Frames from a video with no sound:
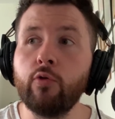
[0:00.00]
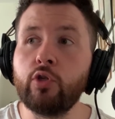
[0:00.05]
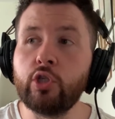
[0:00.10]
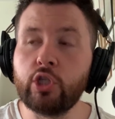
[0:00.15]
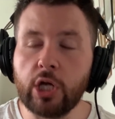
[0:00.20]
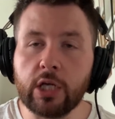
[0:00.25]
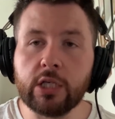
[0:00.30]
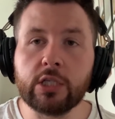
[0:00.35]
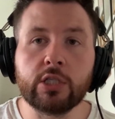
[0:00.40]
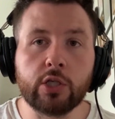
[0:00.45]

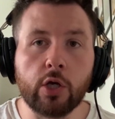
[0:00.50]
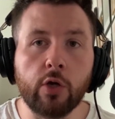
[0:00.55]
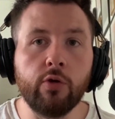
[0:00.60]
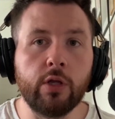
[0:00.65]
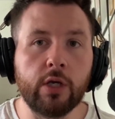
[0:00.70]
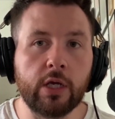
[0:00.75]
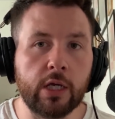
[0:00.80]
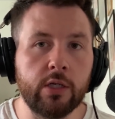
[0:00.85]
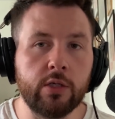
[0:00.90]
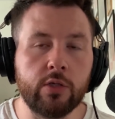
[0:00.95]
Just so
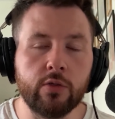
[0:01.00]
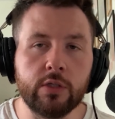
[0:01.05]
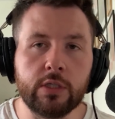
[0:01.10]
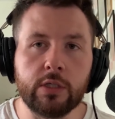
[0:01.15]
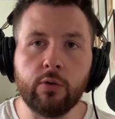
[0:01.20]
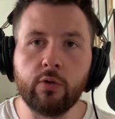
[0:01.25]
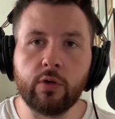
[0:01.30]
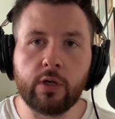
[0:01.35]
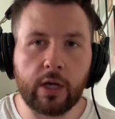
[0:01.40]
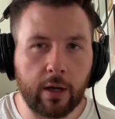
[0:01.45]
that
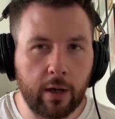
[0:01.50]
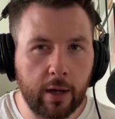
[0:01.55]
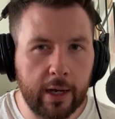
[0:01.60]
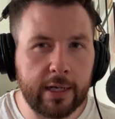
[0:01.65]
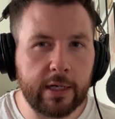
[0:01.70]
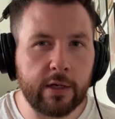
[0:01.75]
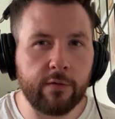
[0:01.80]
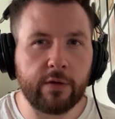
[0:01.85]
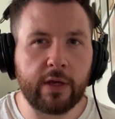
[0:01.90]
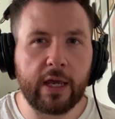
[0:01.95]
Guendouzi will
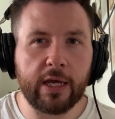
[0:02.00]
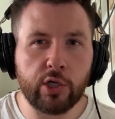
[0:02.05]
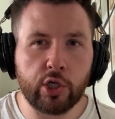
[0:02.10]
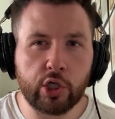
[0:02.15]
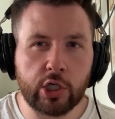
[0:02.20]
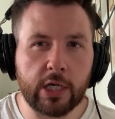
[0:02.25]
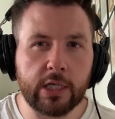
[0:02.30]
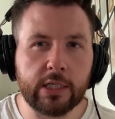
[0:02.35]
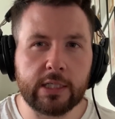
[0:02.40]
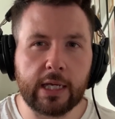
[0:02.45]
kind of get his
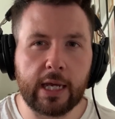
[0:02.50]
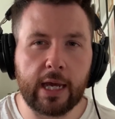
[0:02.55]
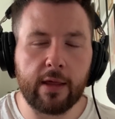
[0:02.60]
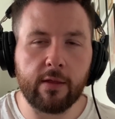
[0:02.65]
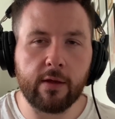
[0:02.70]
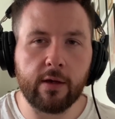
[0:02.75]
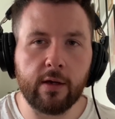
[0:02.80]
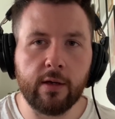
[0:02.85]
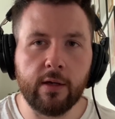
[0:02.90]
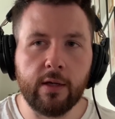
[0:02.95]
shit
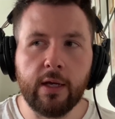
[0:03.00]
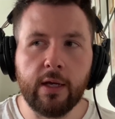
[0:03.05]
together.